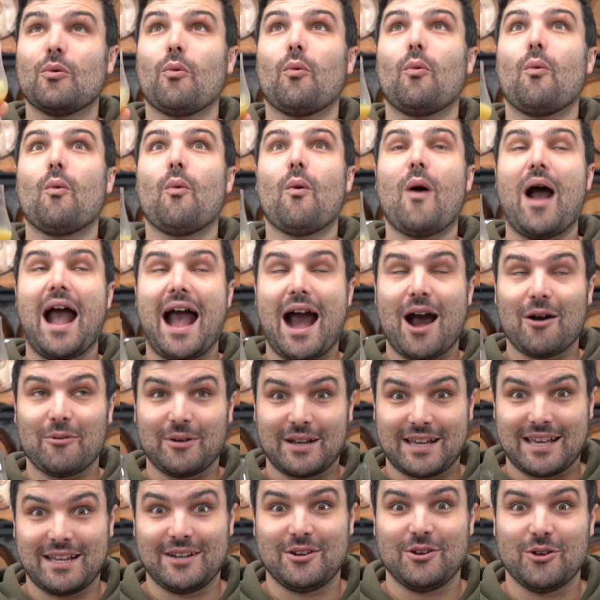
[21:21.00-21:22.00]
wow,
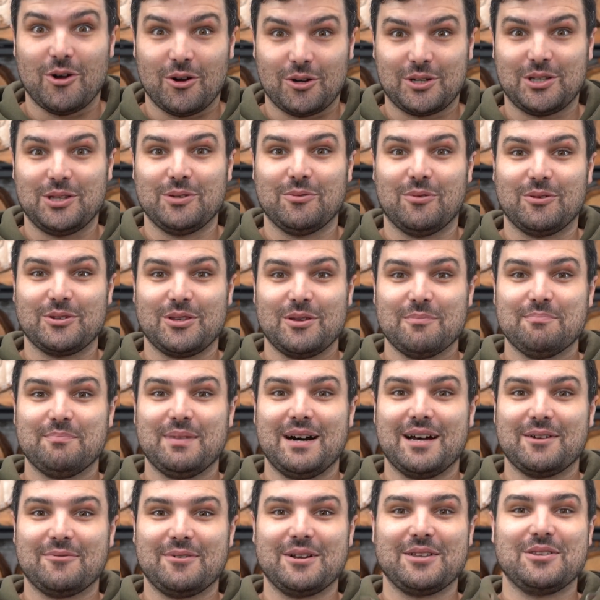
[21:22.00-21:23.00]
it can knock you on your
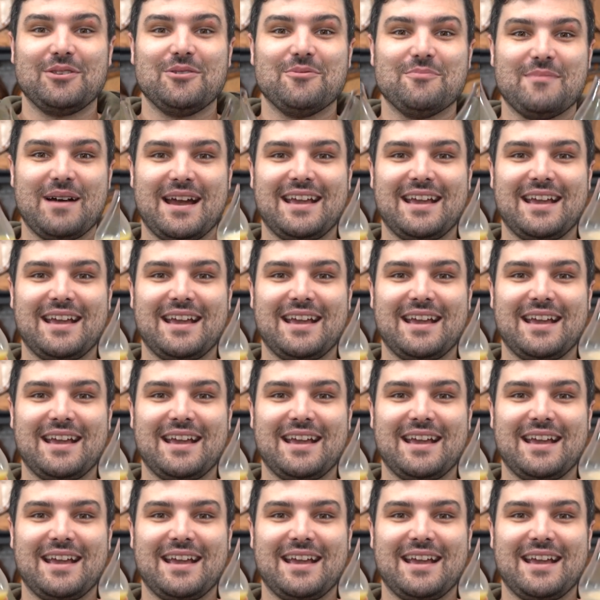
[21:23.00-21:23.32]
butt when you